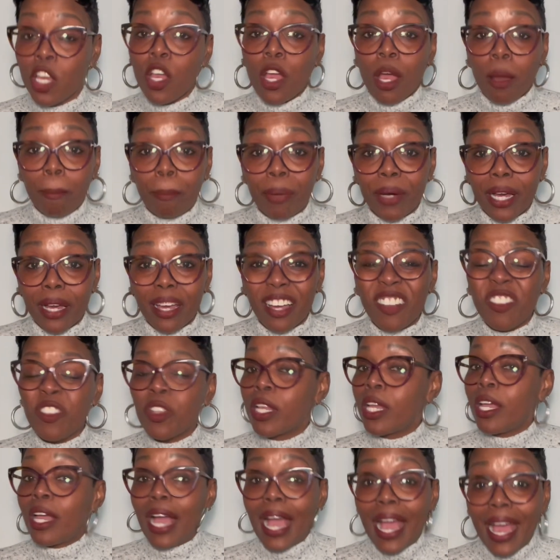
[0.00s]
But
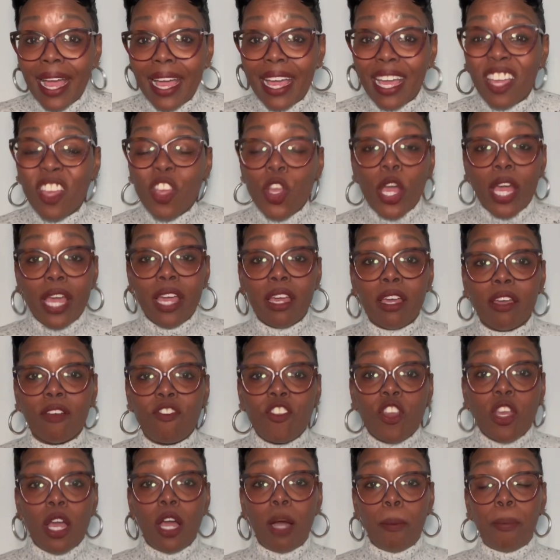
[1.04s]
hey, if
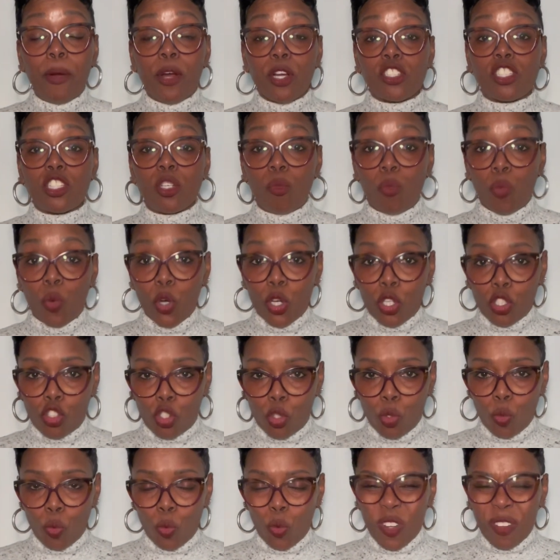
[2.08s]
a person want
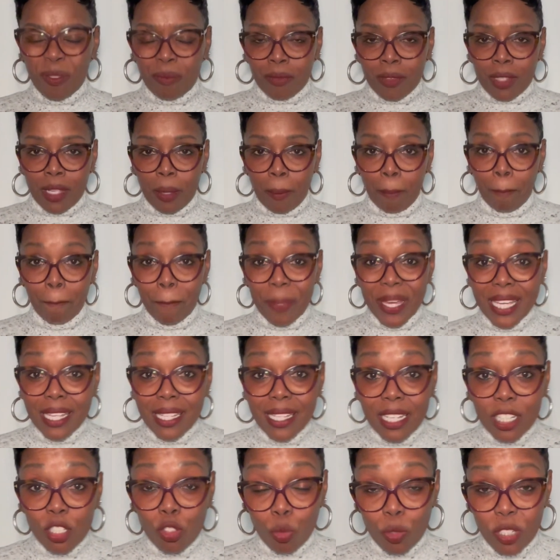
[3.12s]
to be
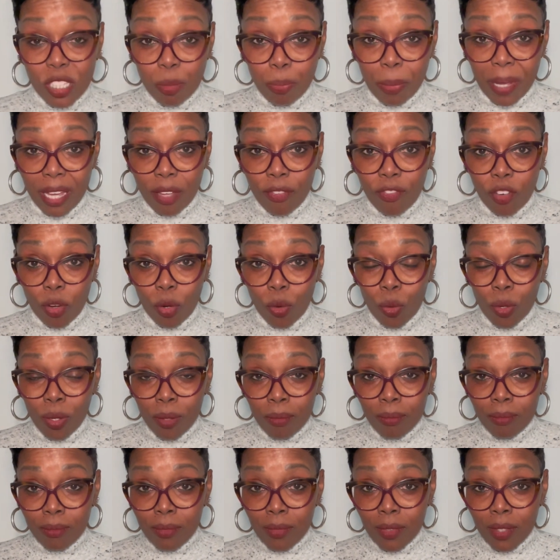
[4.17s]
disrespectful,
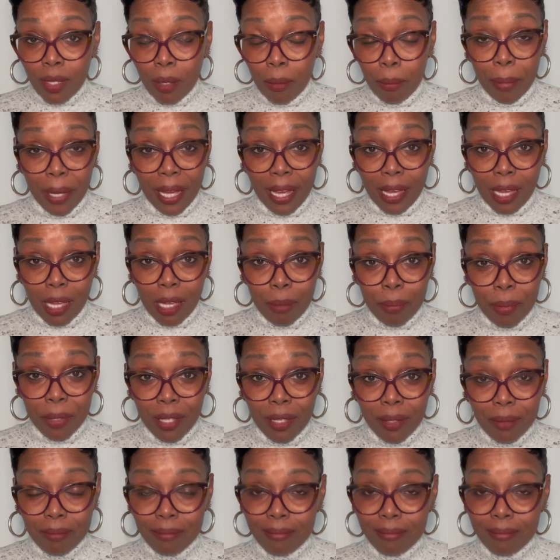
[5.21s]
baby,